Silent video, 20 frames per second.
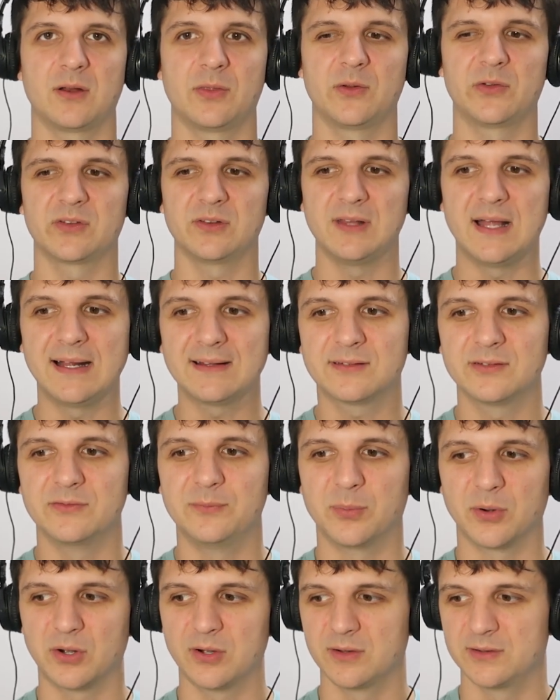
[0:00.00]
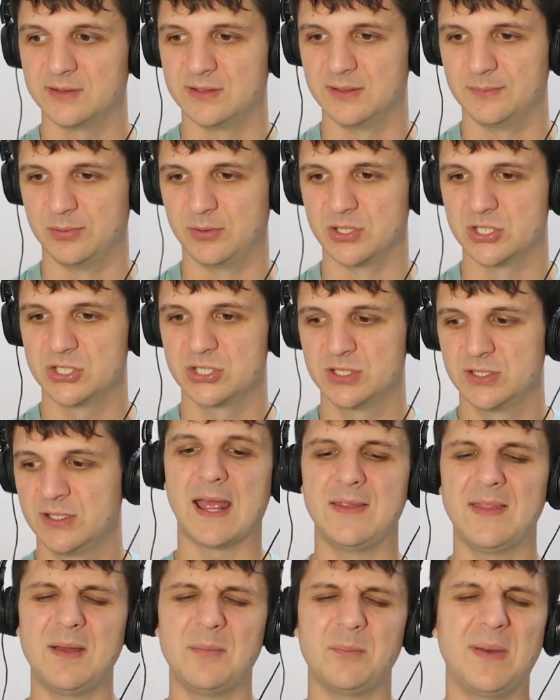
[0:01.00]
There's lots of birds in the bush.
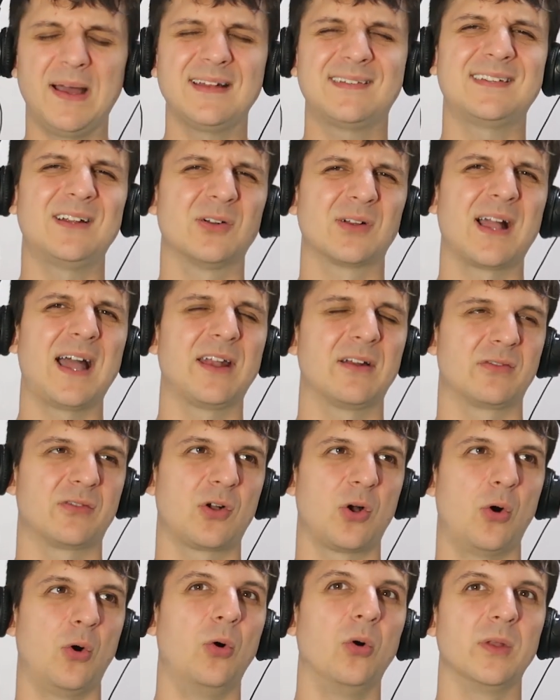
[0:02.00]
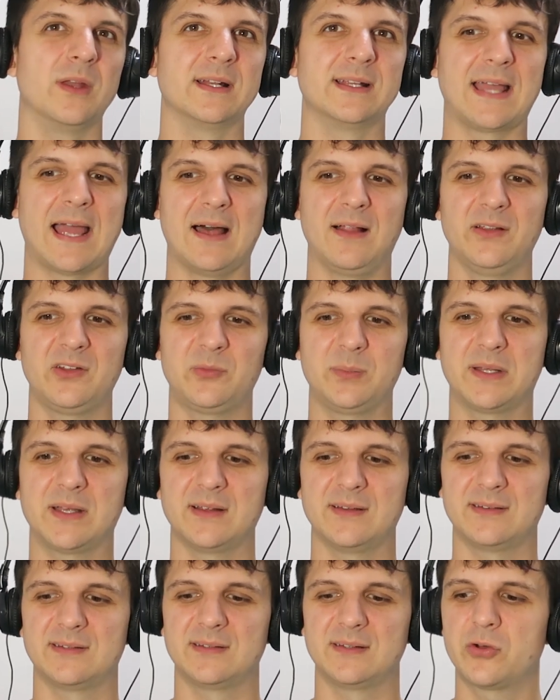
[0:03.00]
And that might sound kind of cold and callous
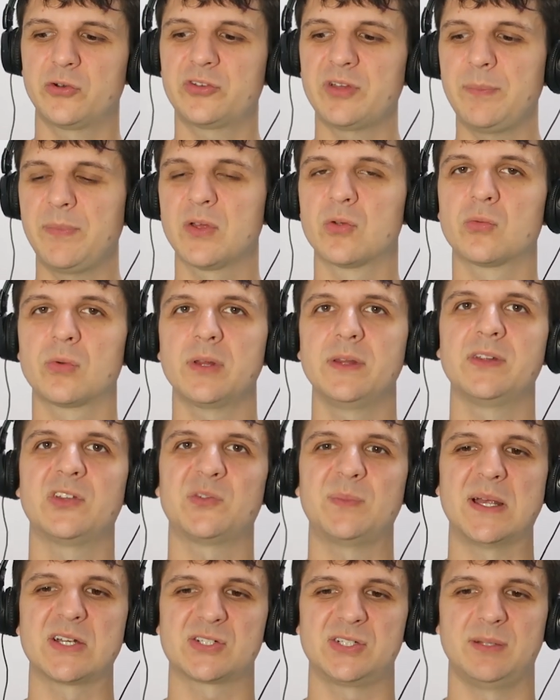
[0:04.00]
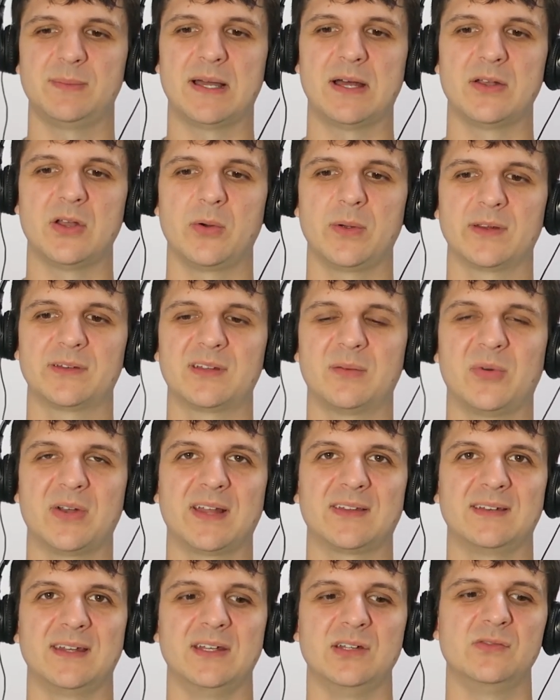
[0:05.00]
because there's something really special about knowing someone
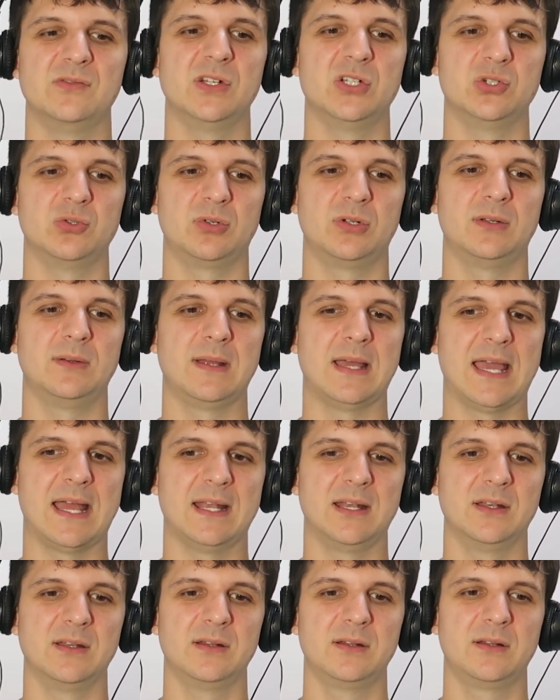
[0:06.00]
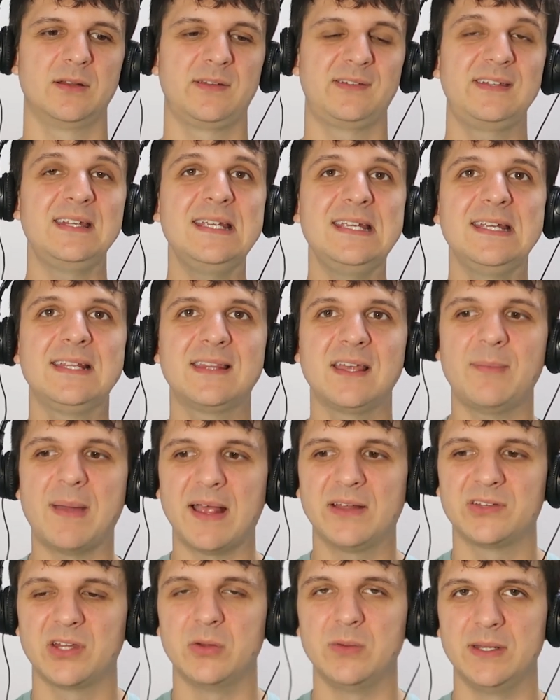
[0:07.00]
as an individual and seeing them
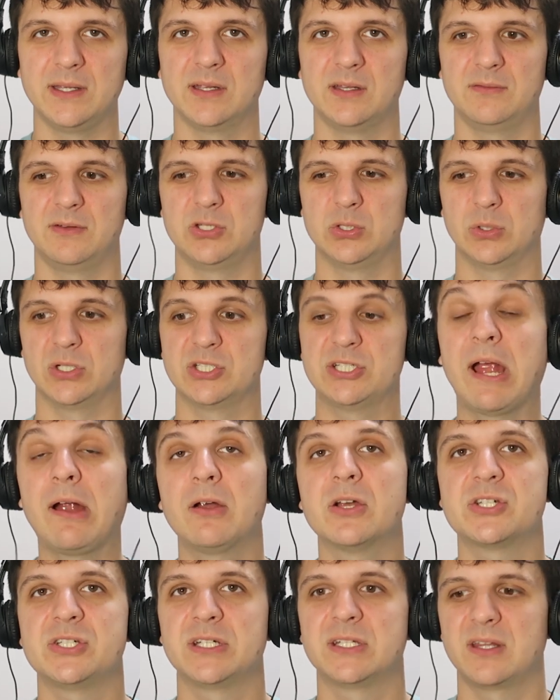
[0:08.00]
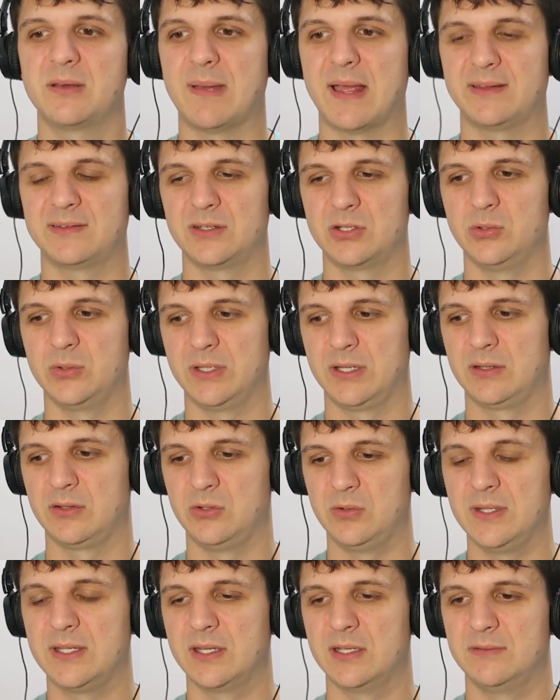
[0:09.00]
as a unique individual and cherishing them as a un-
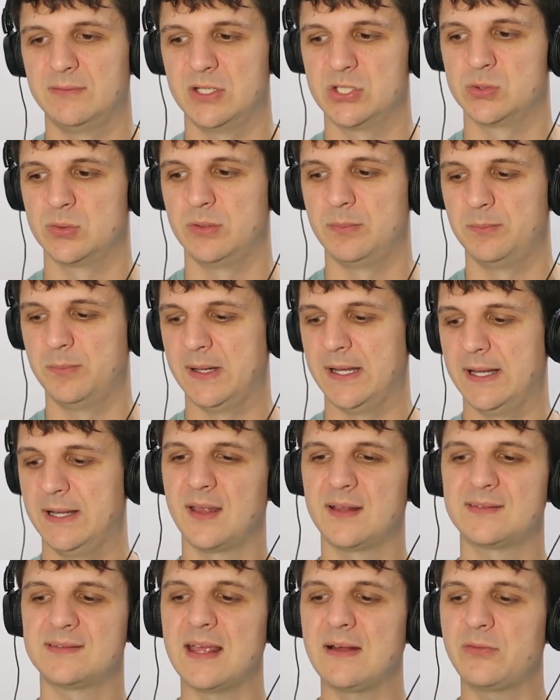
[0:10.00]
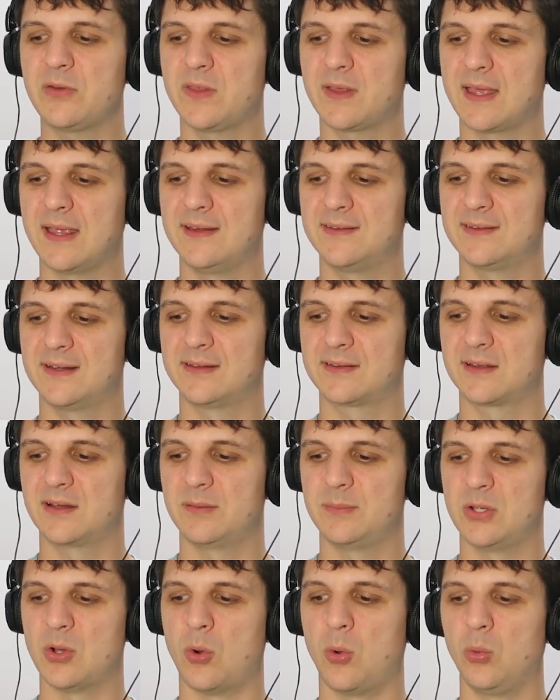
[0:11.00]
unique individual. But it's never the case that it's it's going
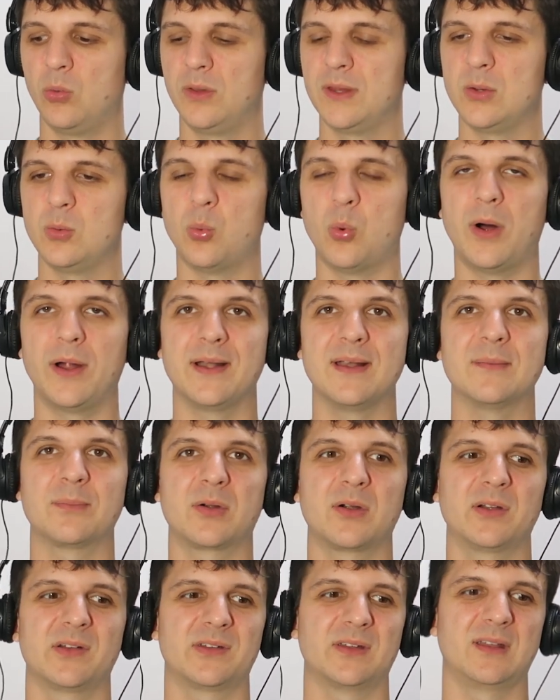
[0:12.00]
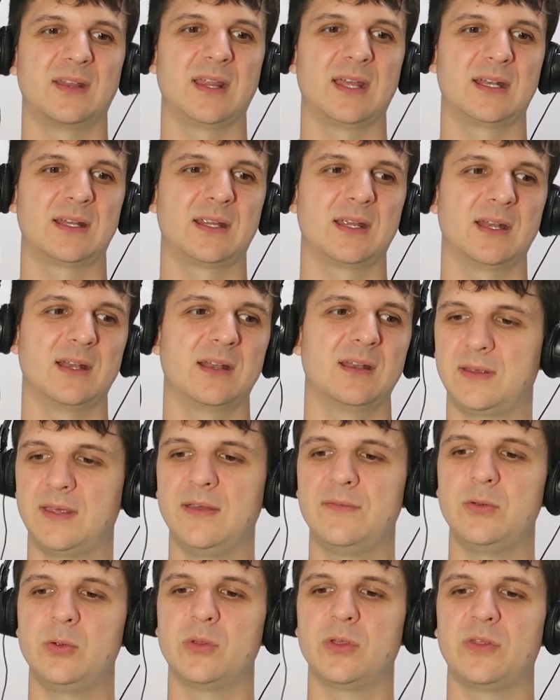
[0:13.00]
to be only one person that can
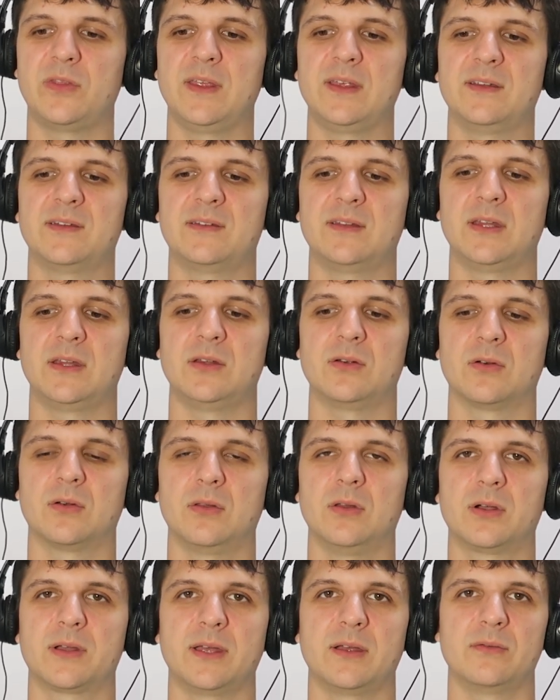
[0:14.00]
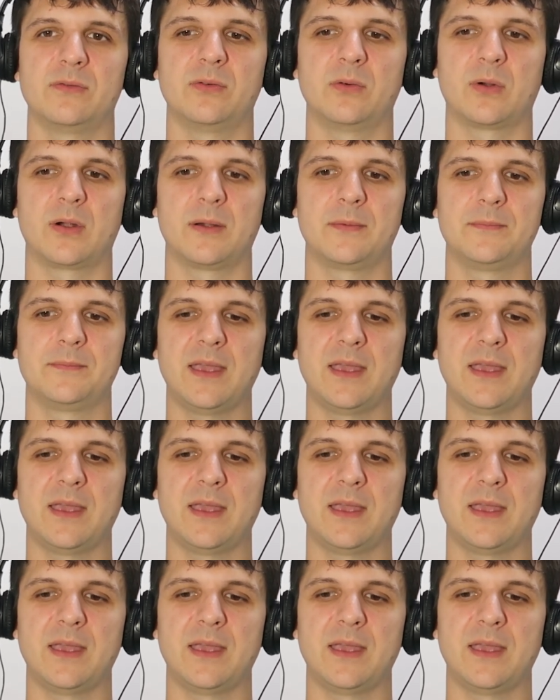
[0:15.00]
give you the things that you're looking for.